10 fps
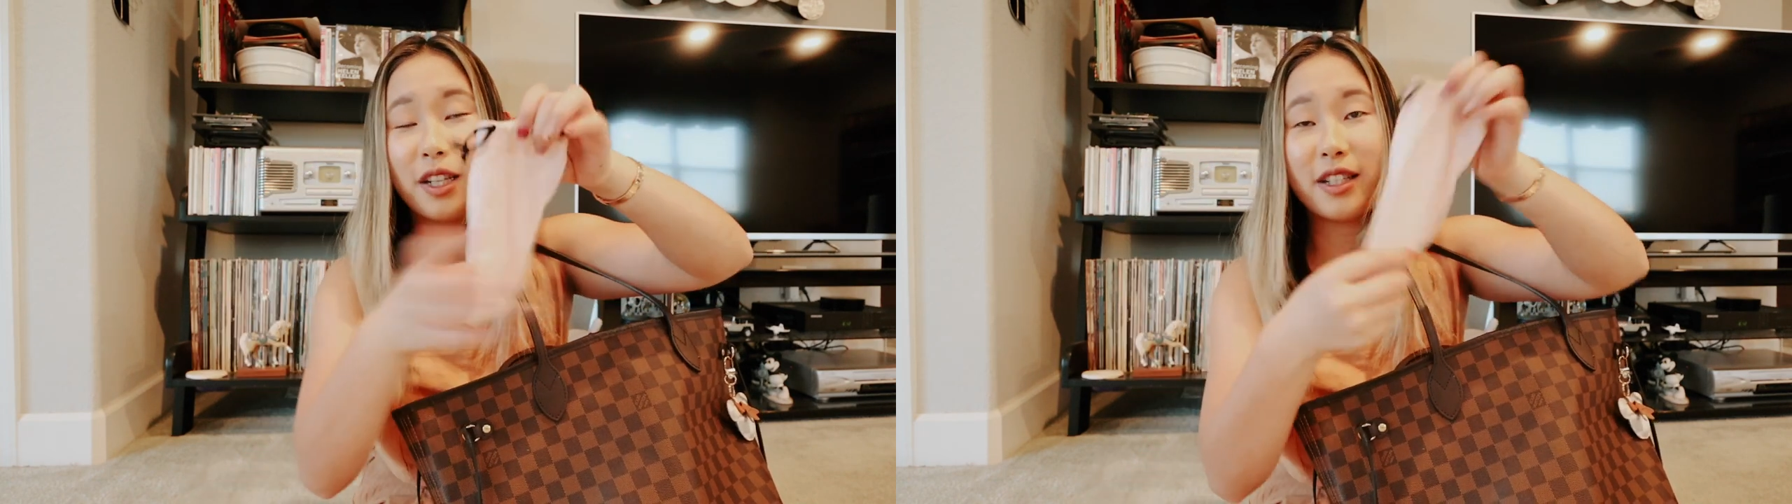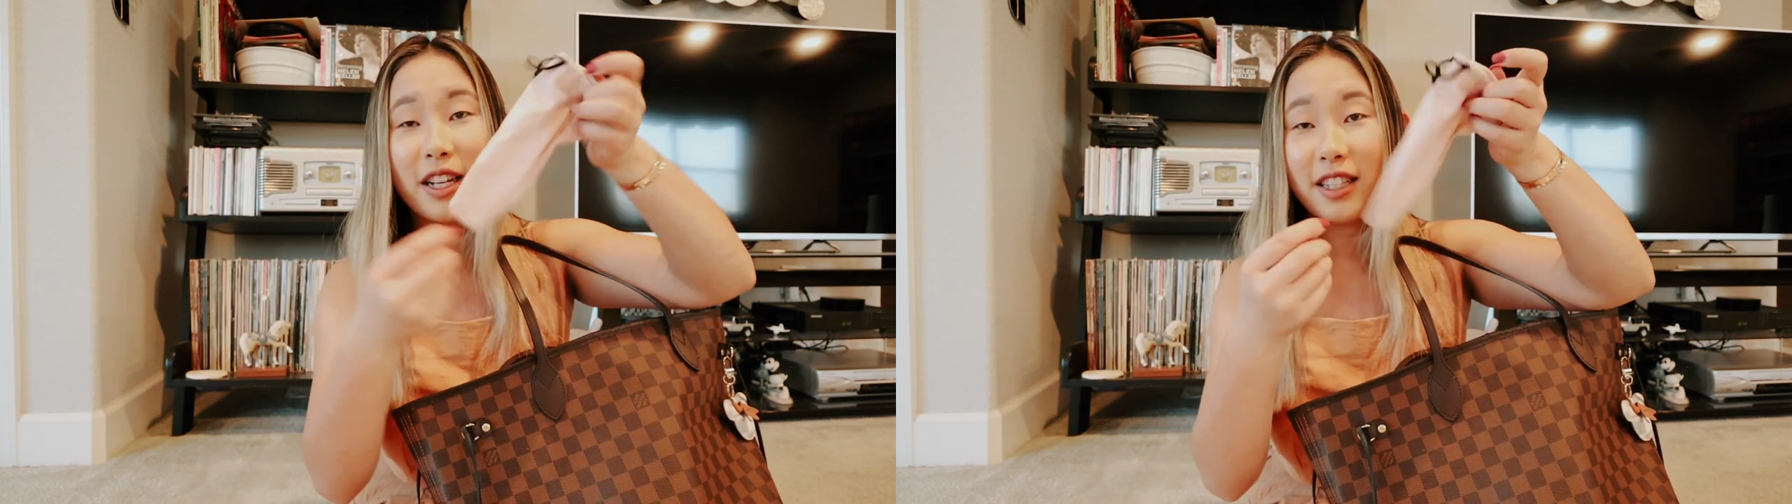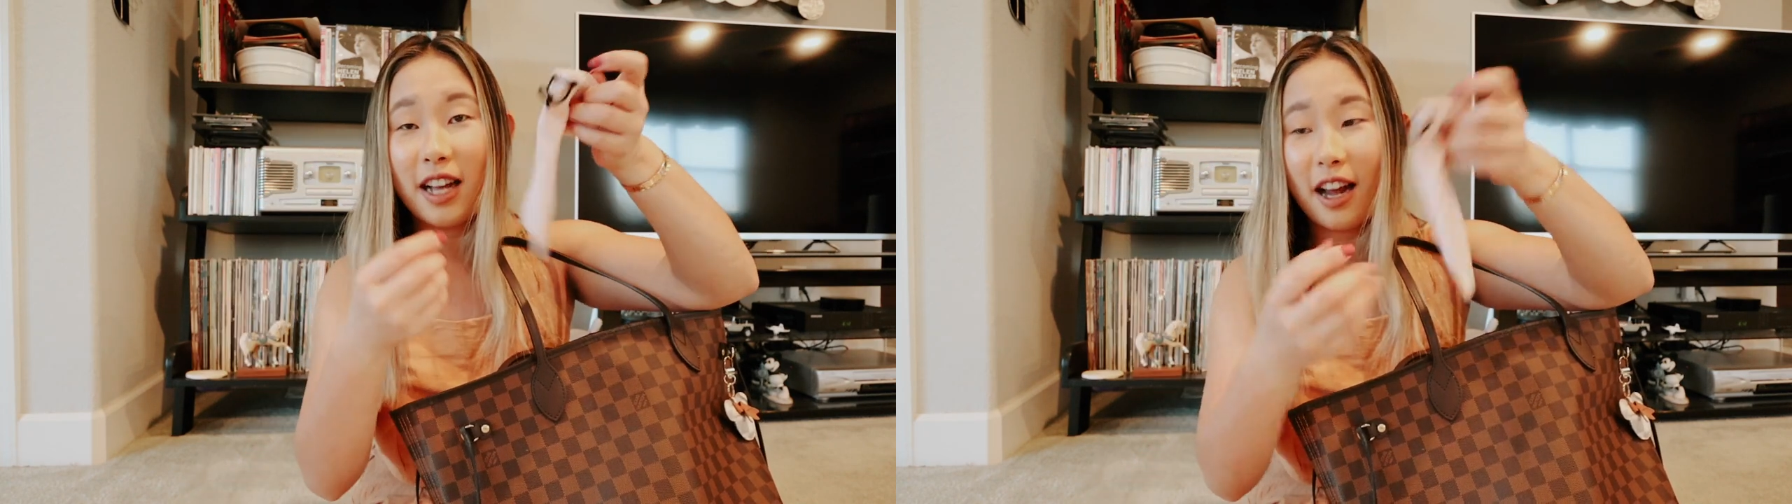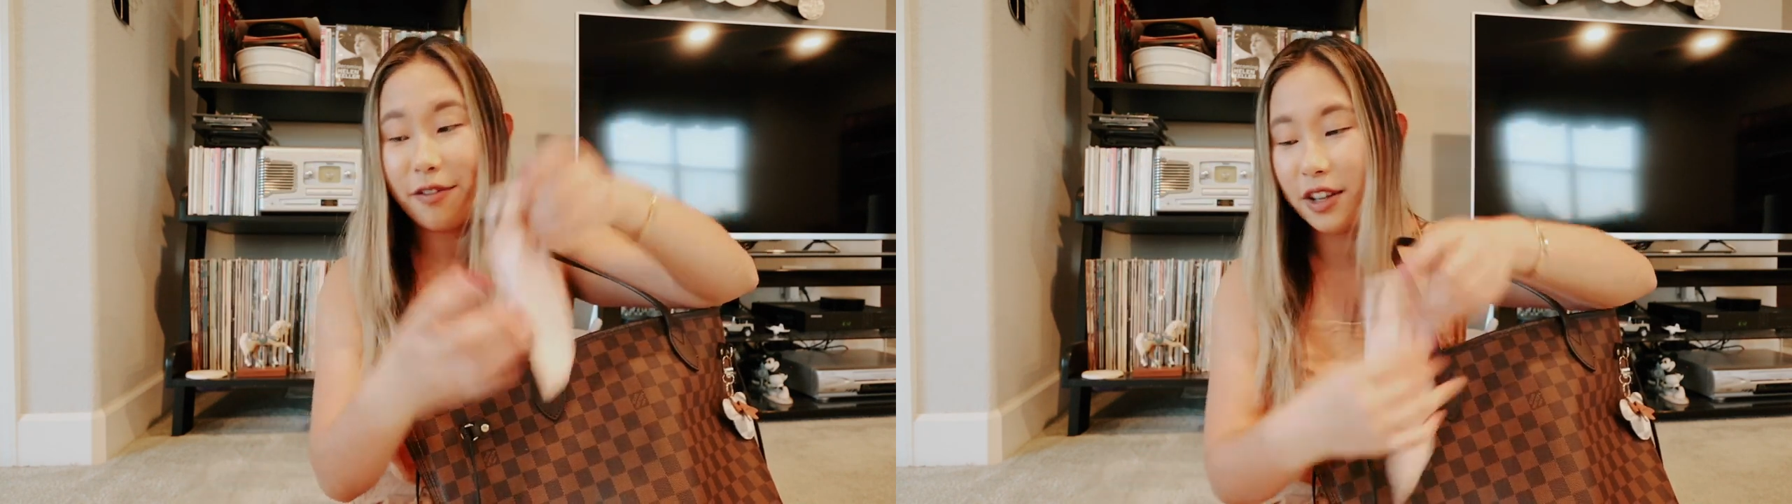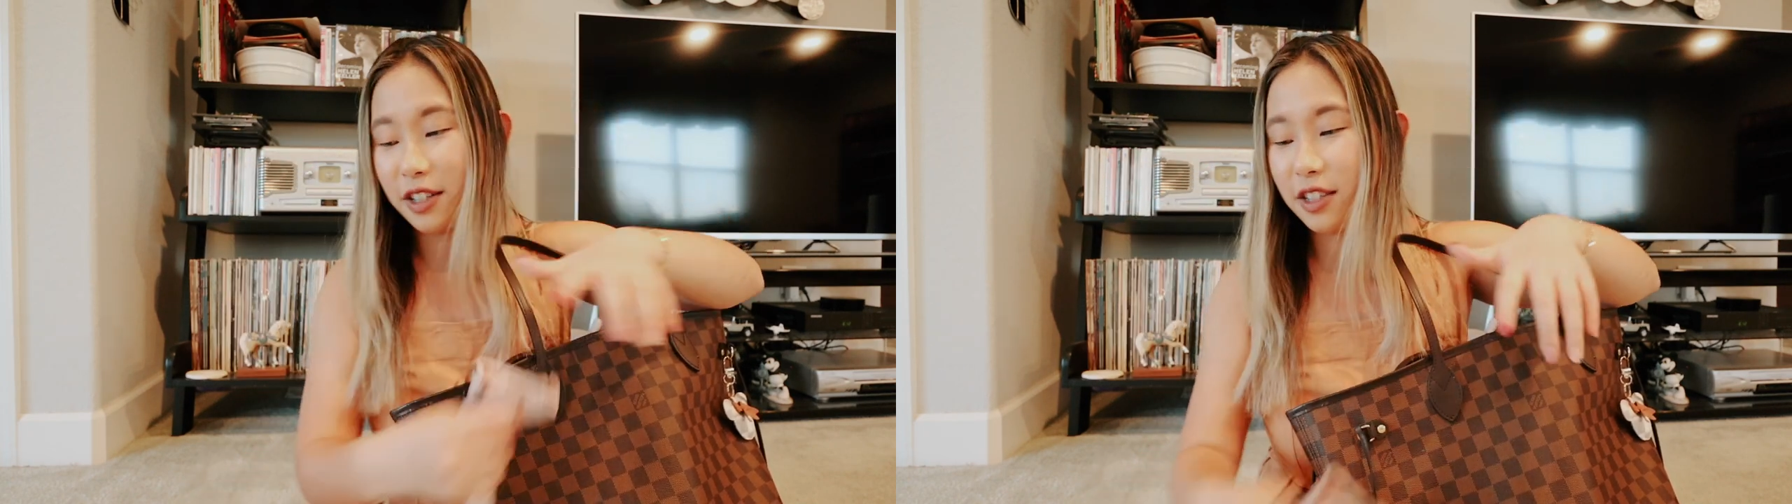it's nice to
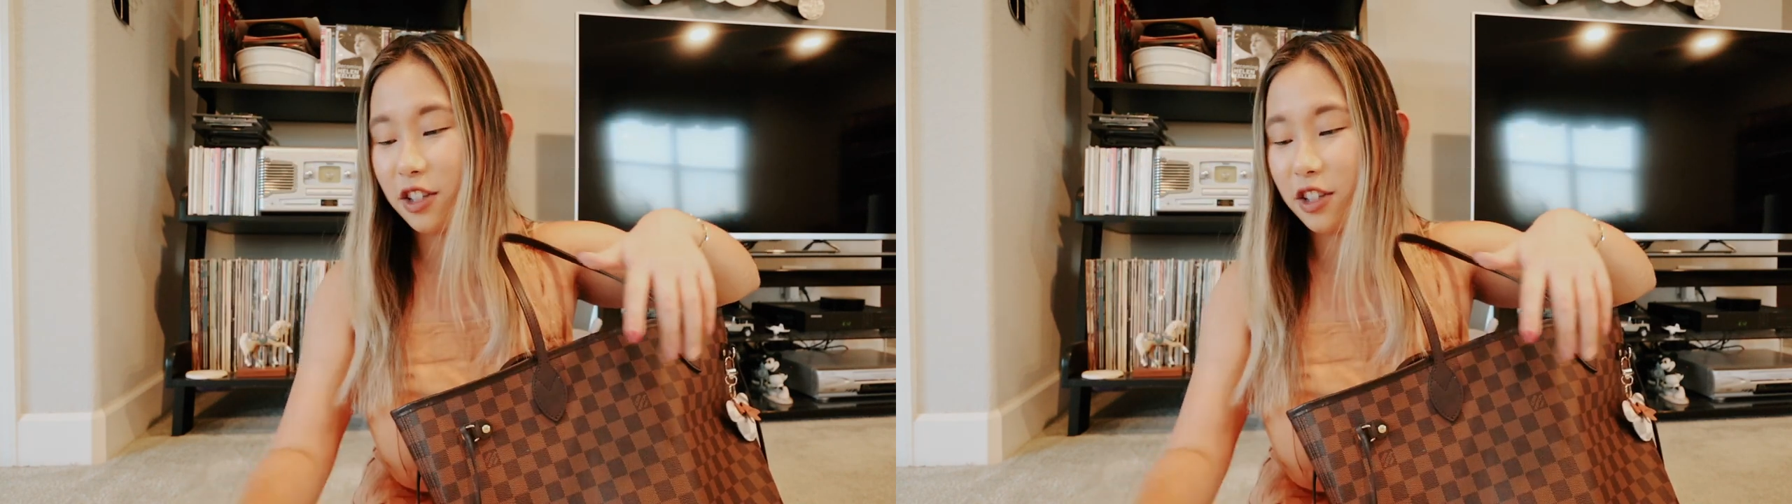have this